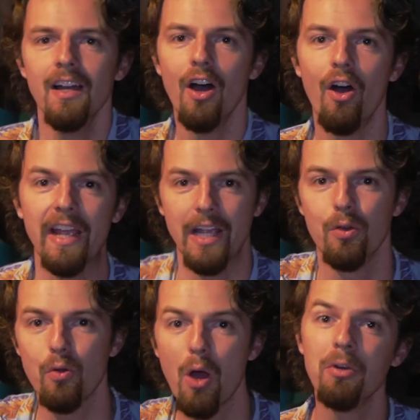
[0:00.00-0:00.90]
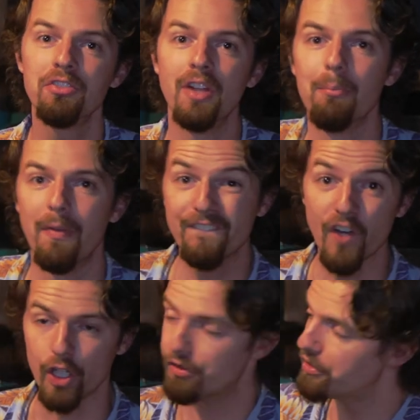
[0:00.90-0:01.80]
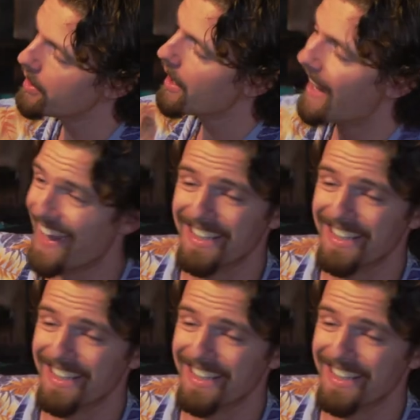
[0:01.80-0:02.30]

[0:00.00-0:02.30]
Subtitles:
Okay, we're almost done, but first, I